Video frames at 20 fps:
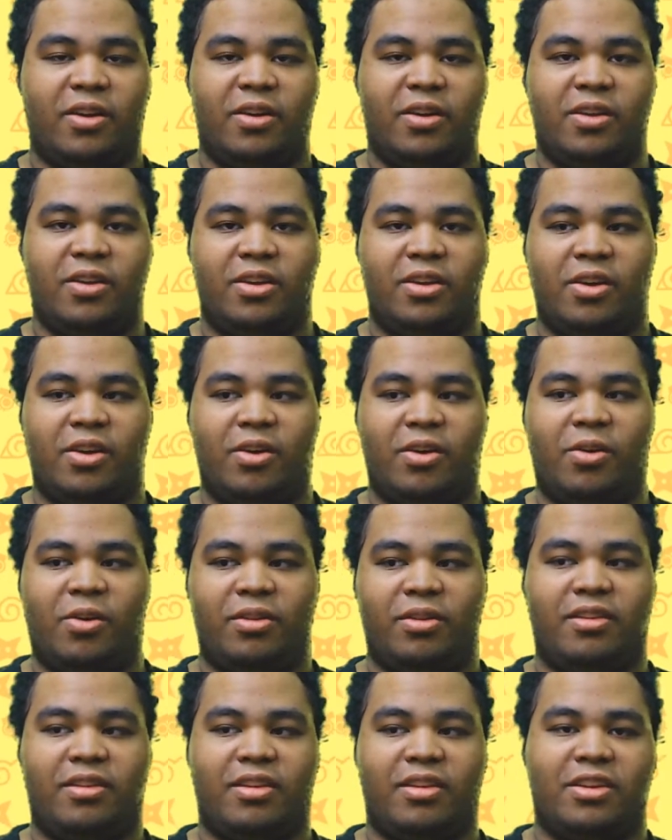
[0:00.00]
yo,
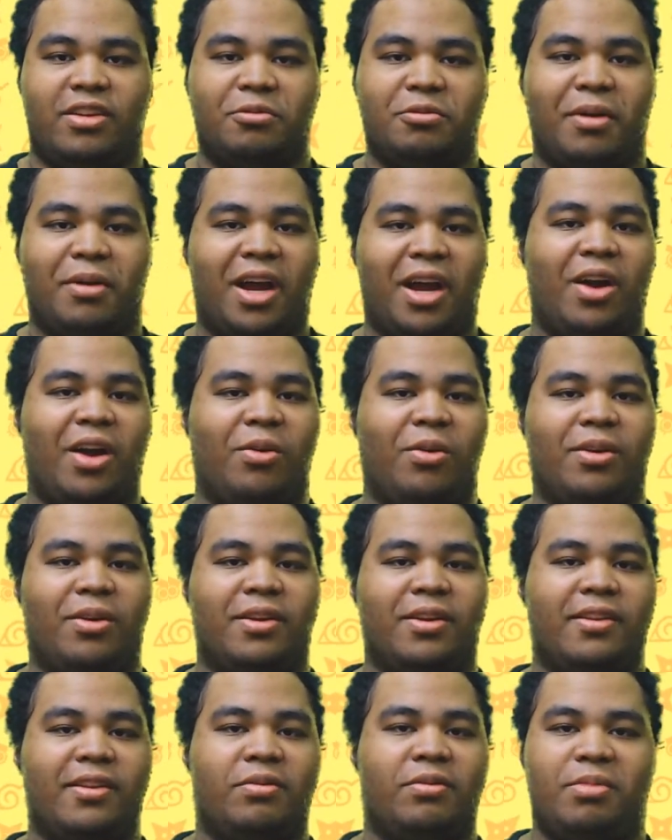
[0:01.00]
such power
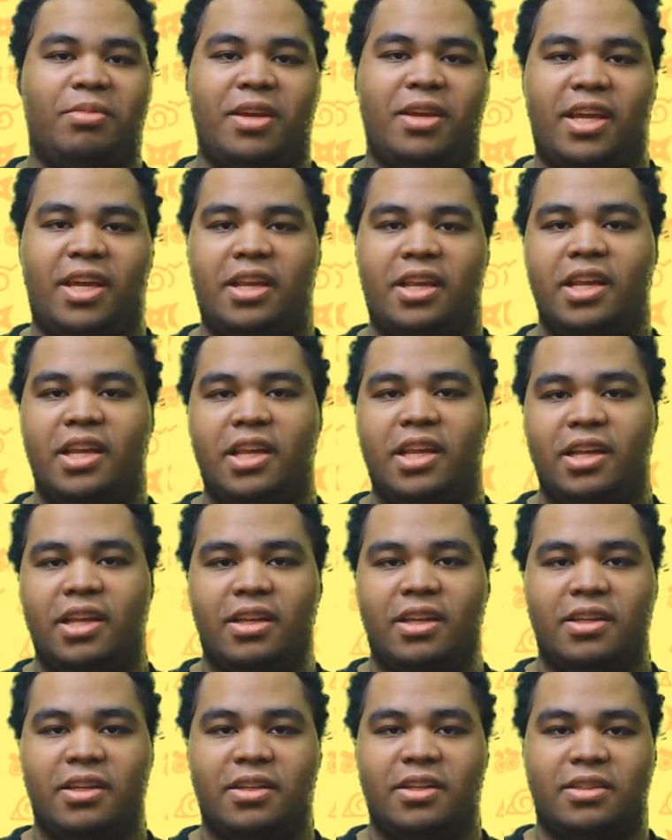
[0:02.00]
and speed.
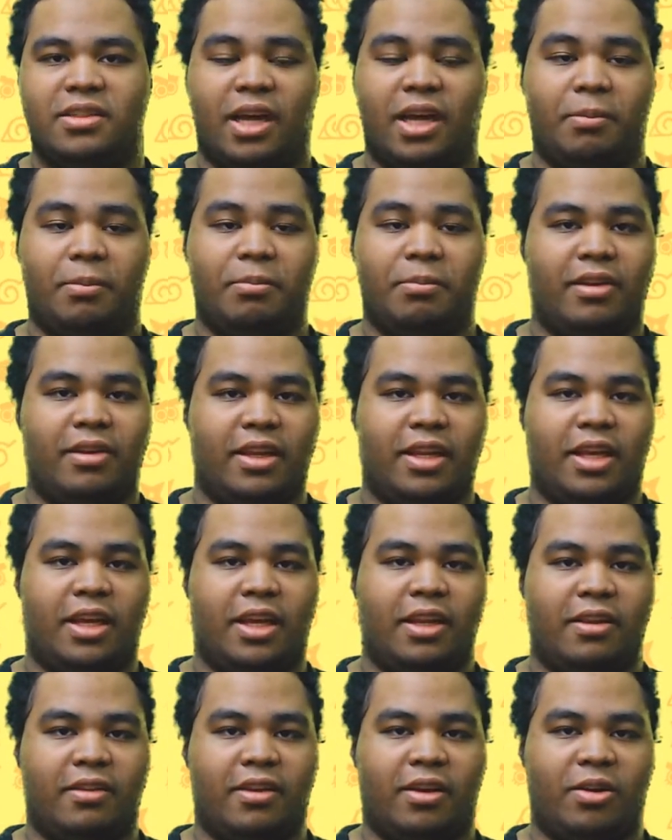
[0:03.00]
And I'm saying that
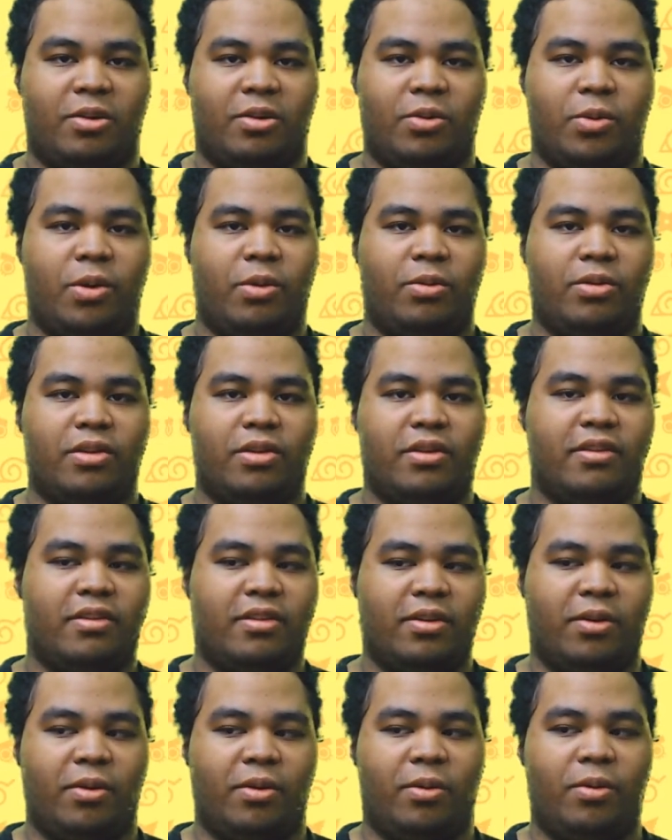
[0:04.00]
inside quotes.
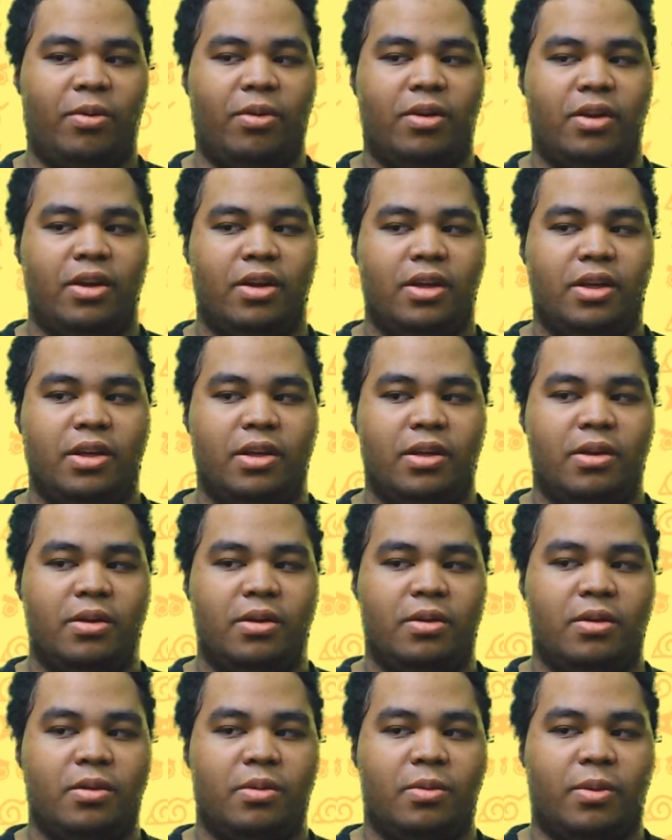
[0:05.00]
So,
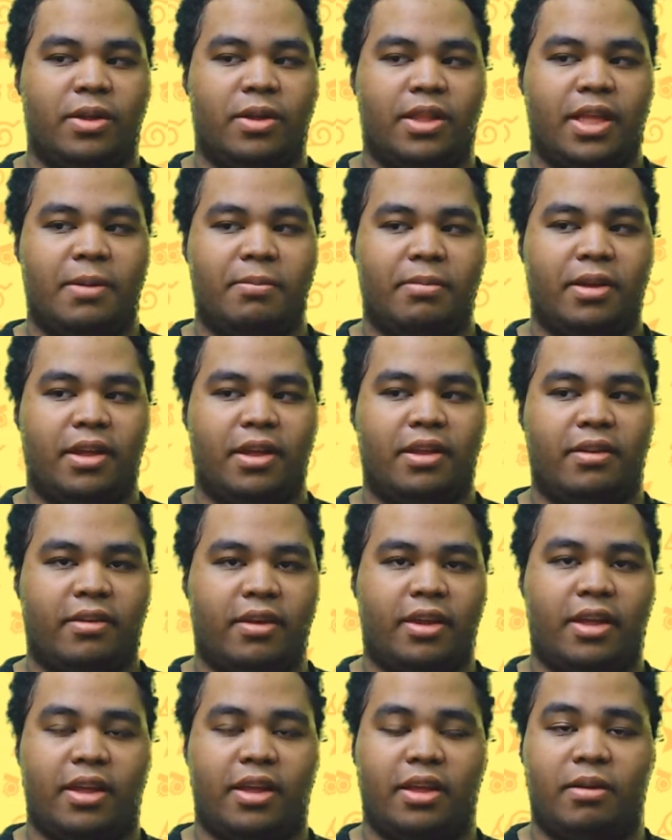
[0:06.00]
with that being
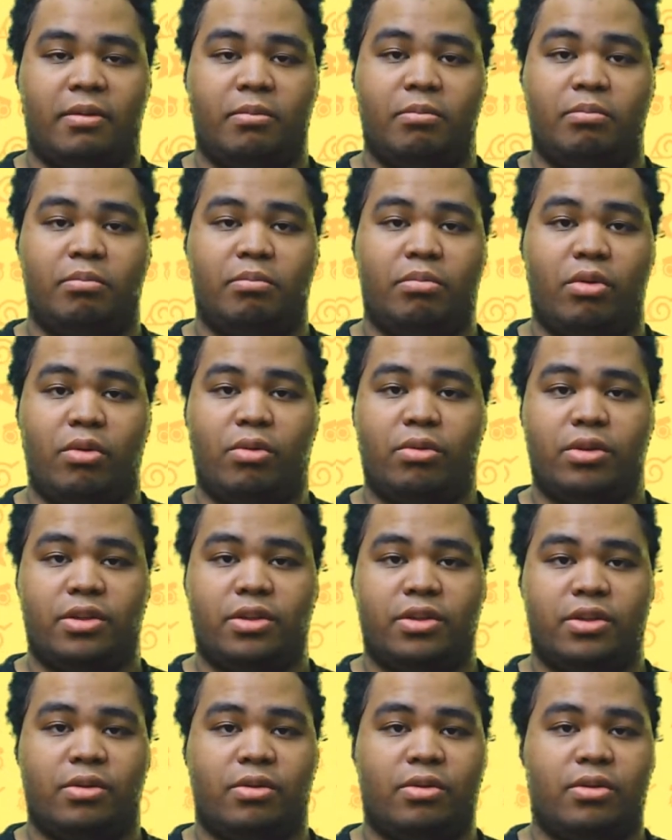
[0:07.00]
said,
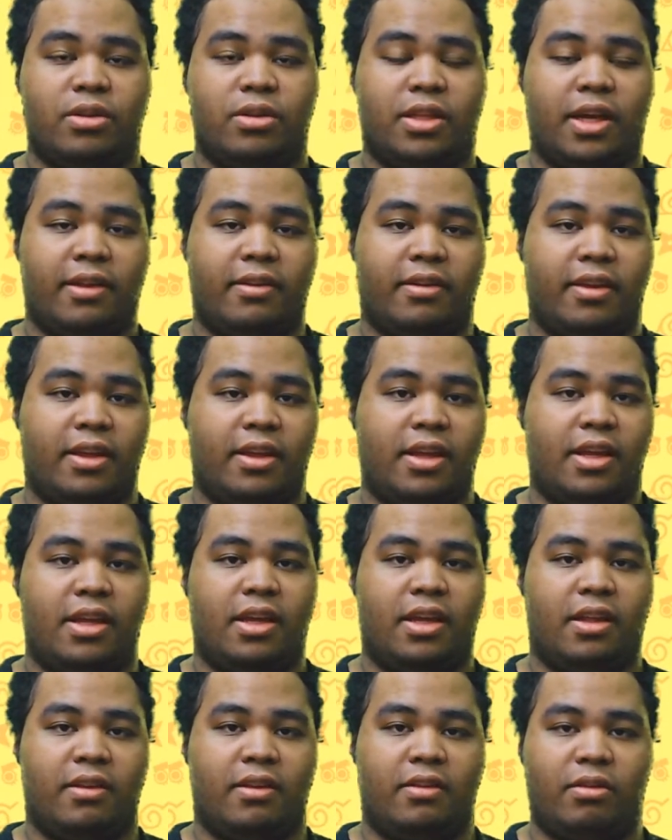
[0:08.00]
Boruto, like I say, he
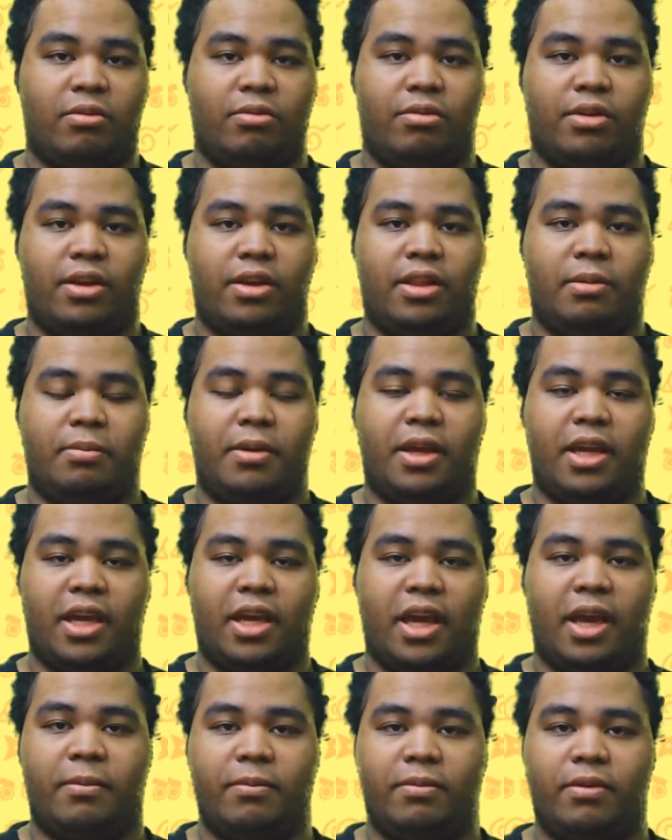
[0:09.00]
gets a really big
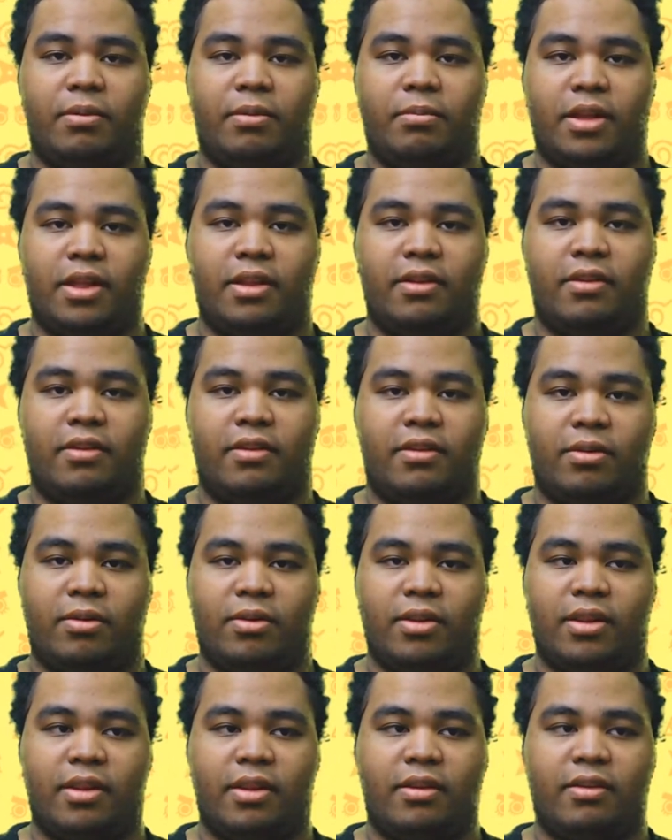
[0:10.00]
amp from this.
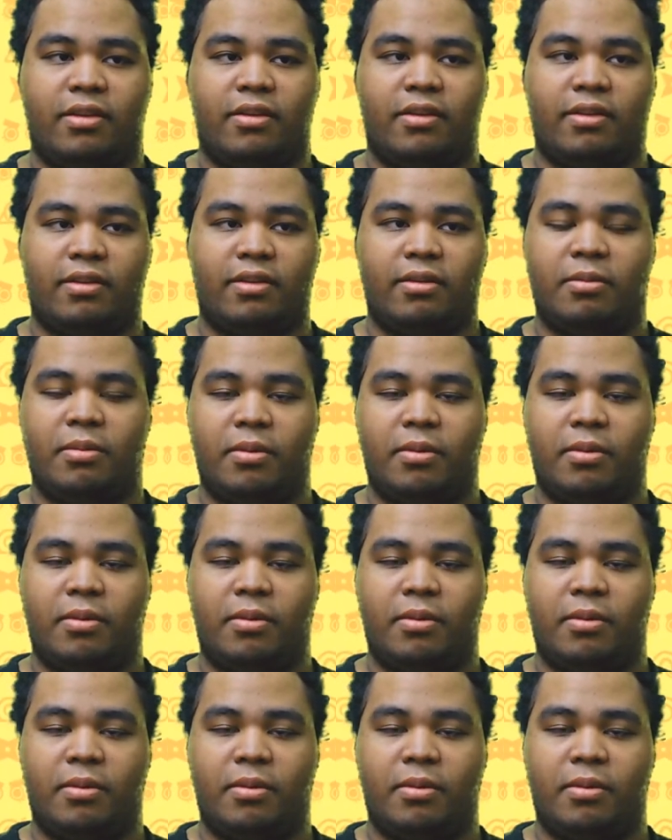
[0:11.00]
So, this is